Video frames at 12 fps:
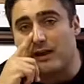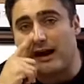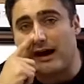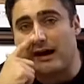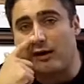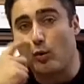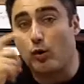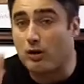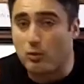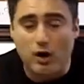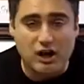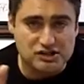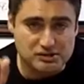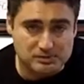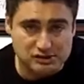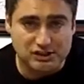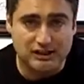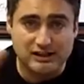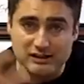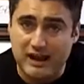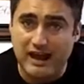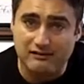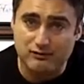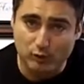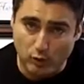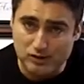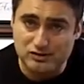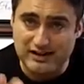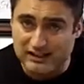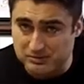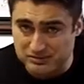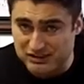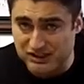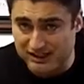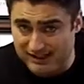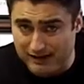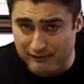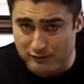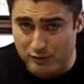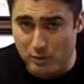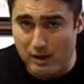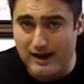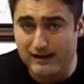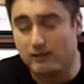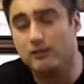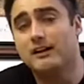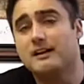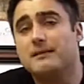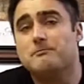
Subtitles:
or a washing machine and you have laundry that's been sitting there for a while.